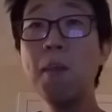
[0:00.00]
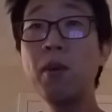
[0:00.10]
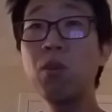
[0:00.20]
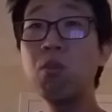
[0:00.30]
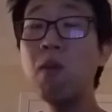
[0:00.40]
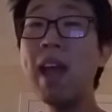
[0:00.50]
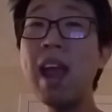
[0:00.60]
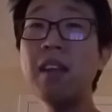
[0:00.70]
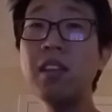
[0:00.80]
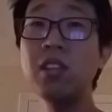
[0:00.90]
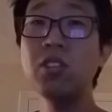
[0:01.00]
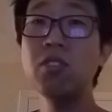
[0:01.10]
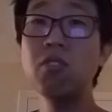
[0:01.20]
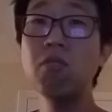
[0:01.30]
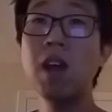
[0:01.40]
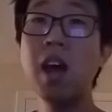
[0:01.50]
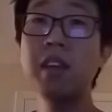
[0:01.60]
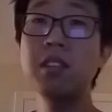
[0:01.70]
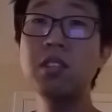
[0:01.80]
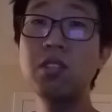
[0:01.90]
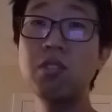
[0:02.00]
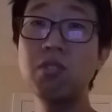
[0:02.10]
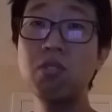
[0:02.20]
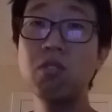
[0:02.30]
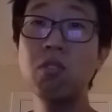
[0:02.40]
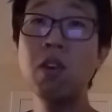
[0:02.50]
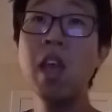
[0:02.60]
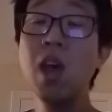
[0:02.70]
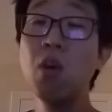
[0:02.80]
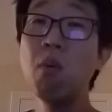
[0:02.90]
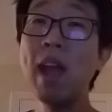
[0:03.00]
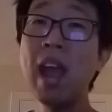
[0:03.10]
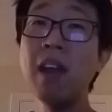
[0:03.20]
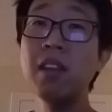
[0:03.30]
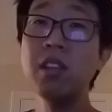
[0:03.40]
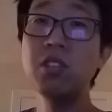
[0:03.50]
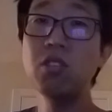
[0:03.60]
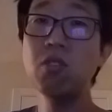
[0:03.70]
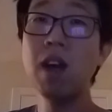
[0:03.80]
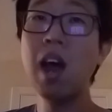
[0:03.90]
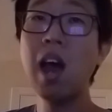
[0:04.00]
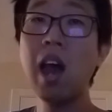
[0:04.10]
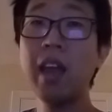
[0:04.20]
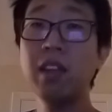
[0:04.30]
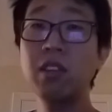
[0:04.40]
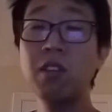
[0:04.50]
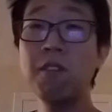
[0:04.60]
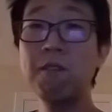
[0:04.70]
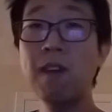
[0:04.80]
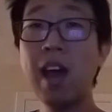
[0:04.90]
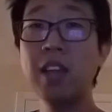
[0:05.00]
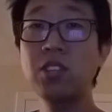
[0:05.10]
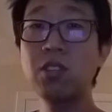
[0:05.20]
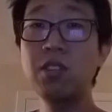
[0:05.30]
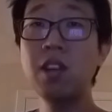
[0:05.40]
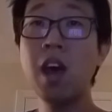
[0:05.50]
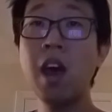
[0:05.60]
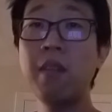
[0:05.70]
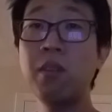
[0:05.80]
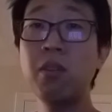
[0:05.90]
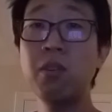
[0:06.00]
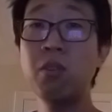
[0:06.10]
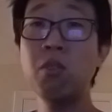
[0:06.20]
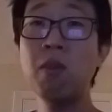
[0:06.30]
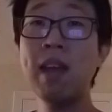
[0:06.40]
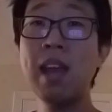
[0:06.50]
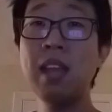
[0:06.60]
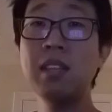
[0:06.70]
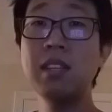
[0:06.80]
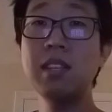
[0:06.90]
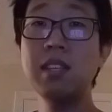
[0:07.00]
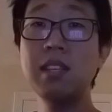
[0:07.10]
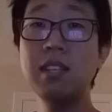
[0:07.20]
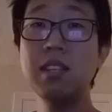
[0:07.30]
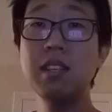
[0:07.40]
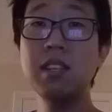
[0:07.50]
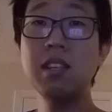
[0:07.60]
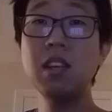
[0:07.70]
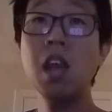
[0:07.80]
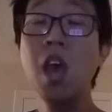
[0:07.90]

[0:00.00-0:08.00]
But where did you run to? Where did you hide? Go find another way.